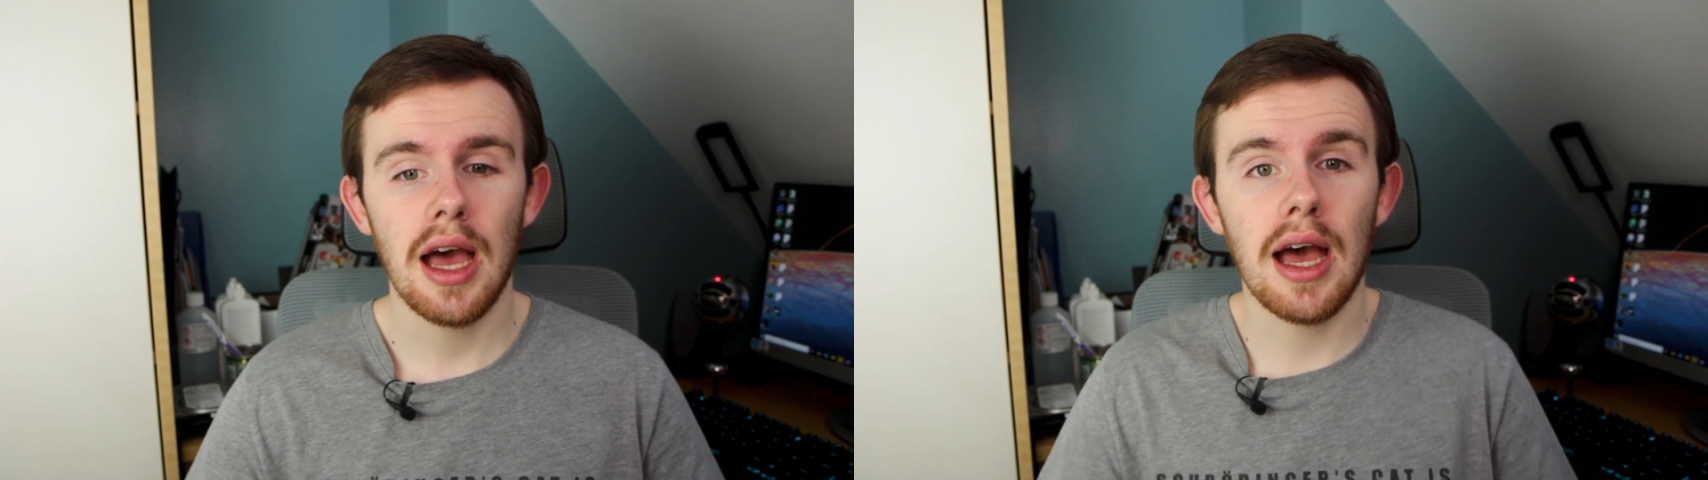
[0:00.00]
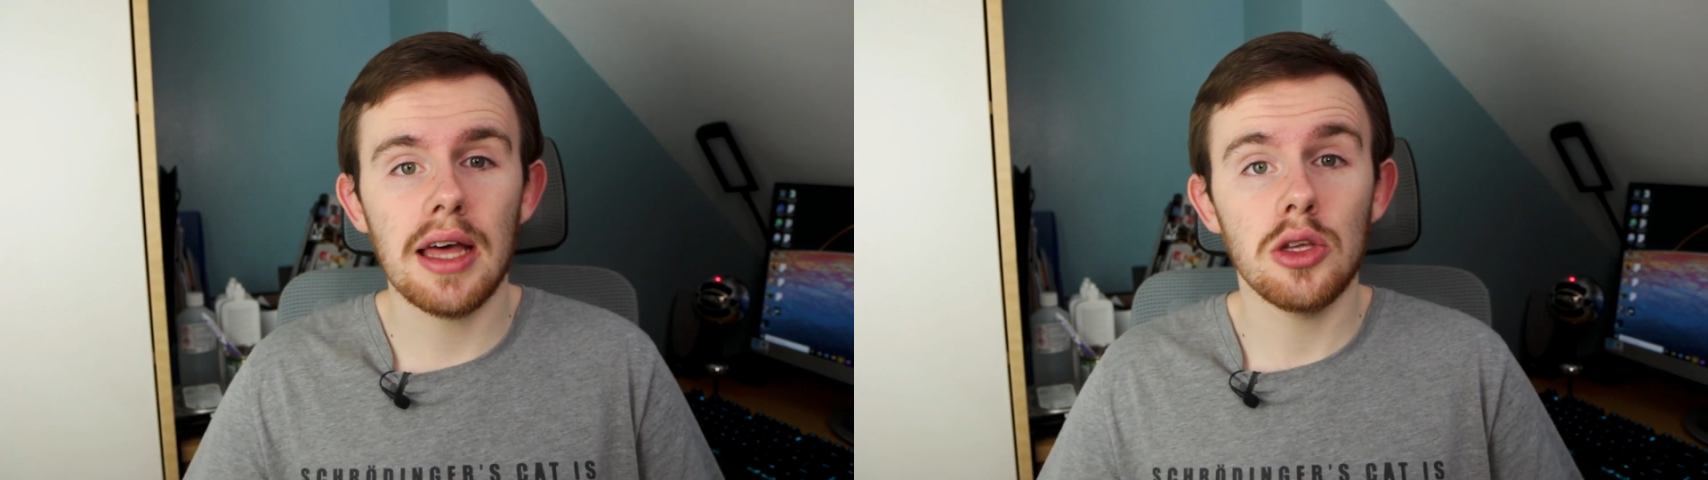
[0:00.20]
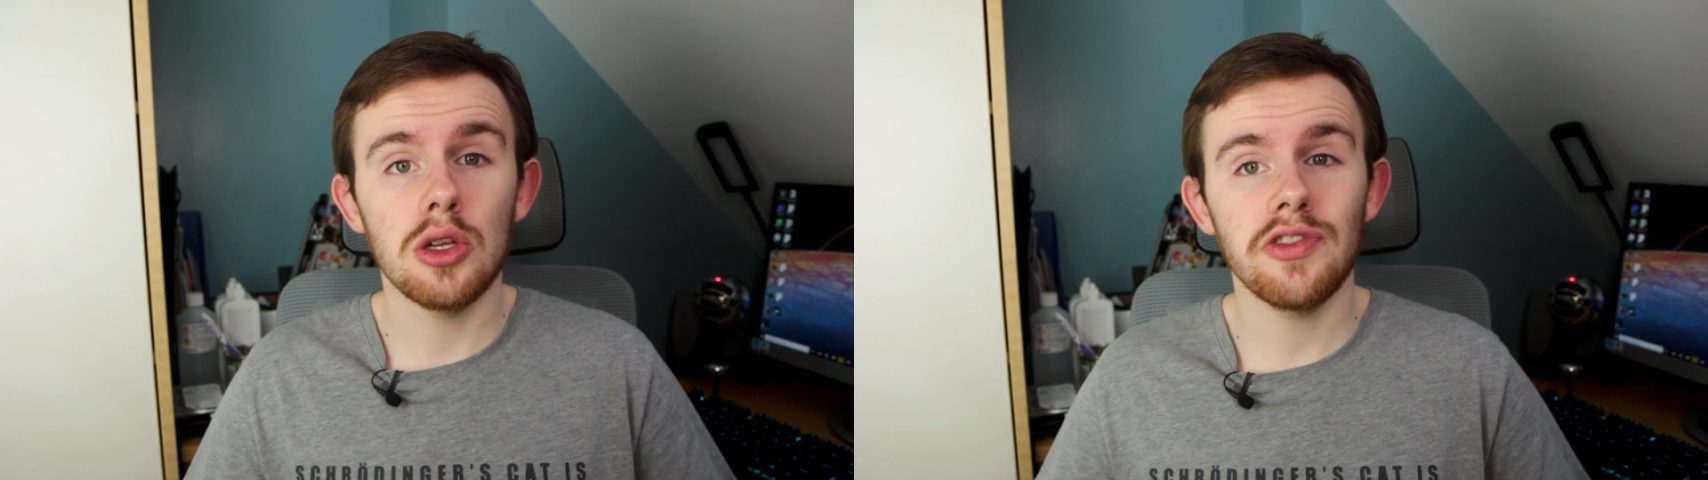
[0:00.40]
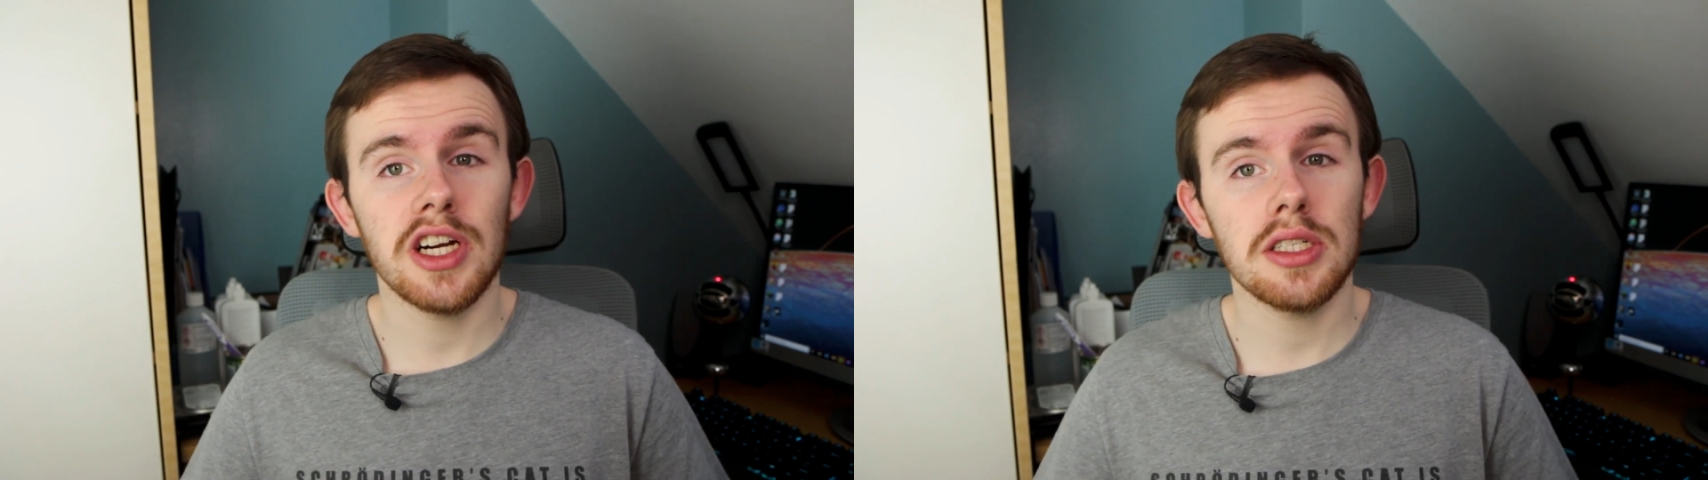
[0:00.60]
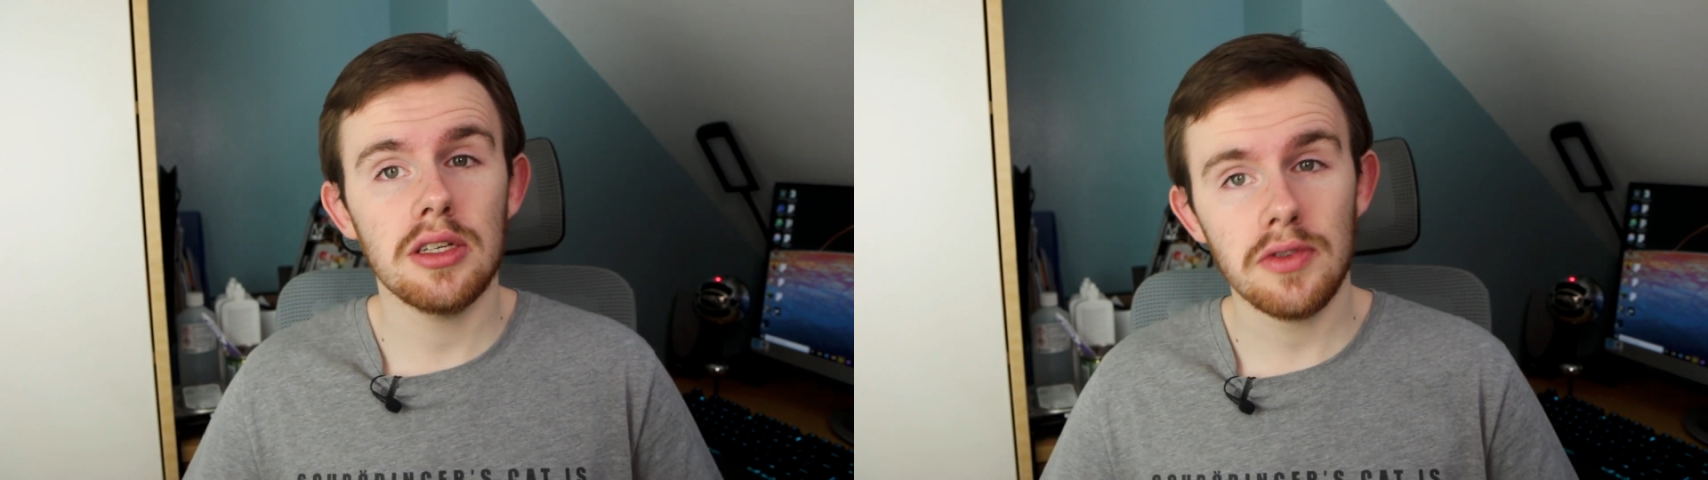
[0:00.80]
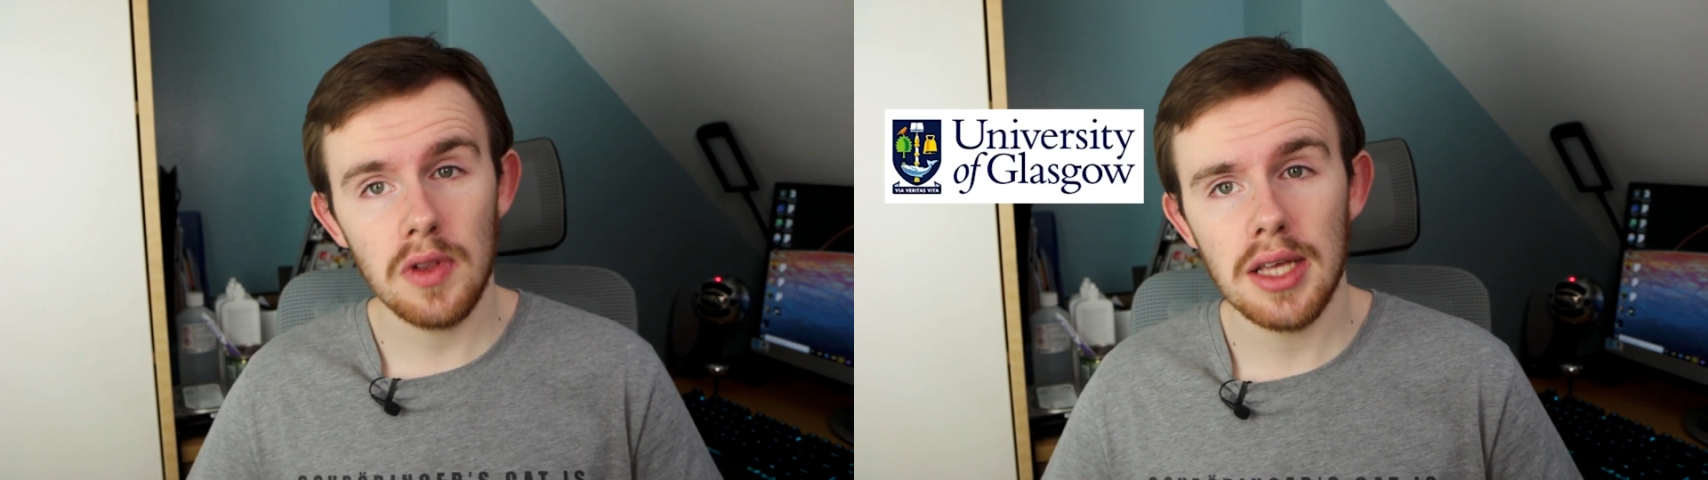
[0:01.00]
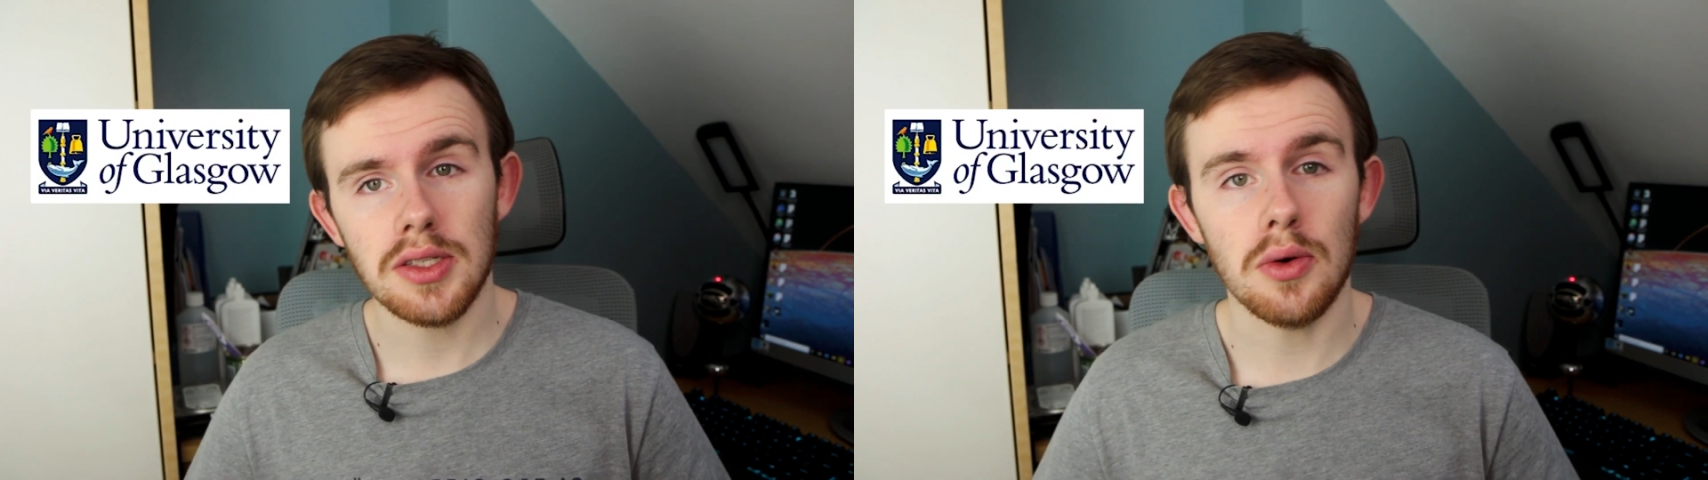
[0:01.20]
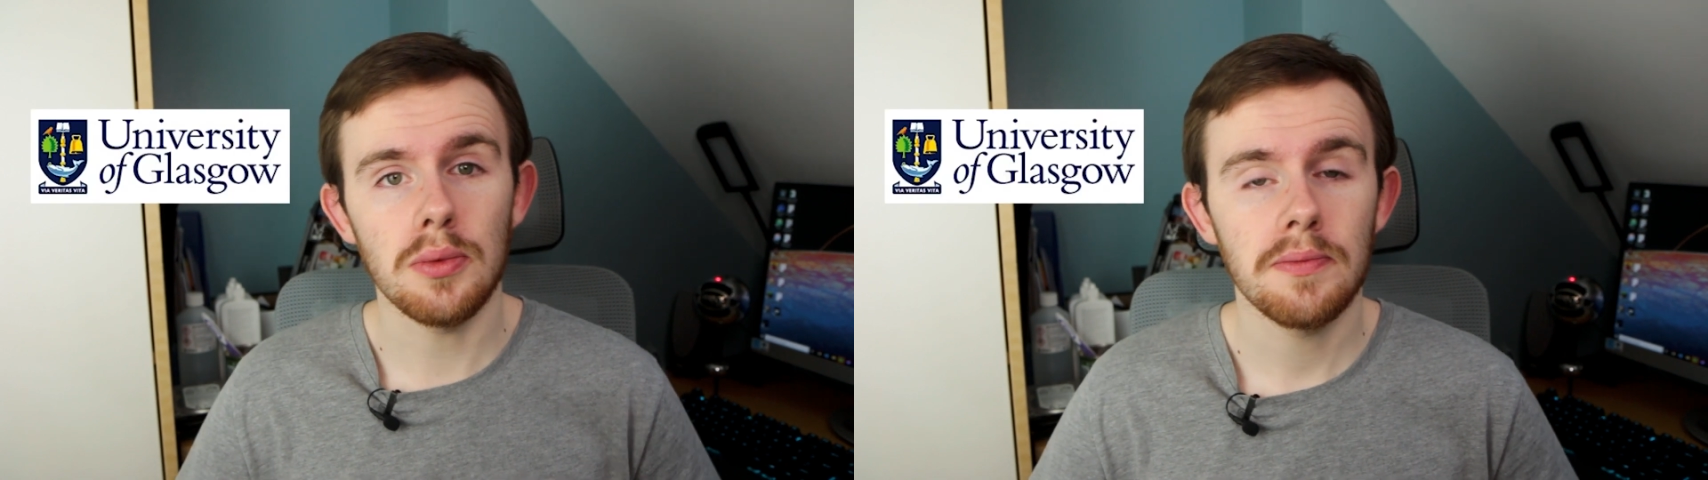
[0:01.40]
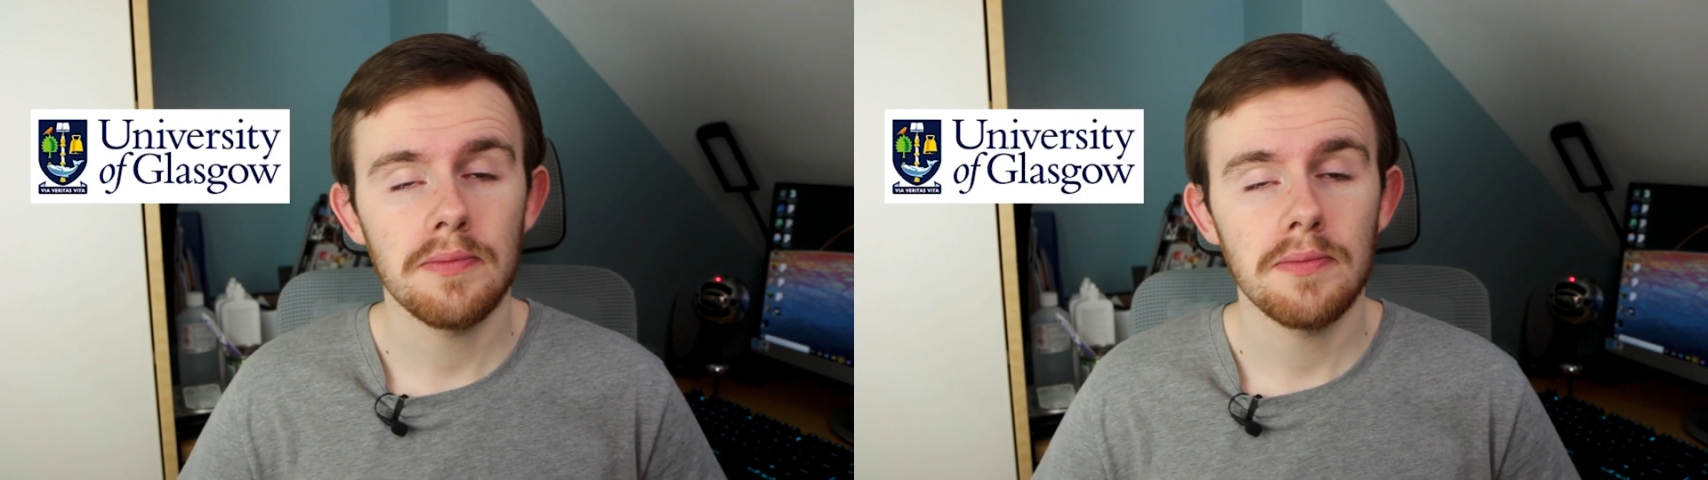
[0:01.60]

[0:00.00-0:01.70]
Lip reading: at the University of Glasgow,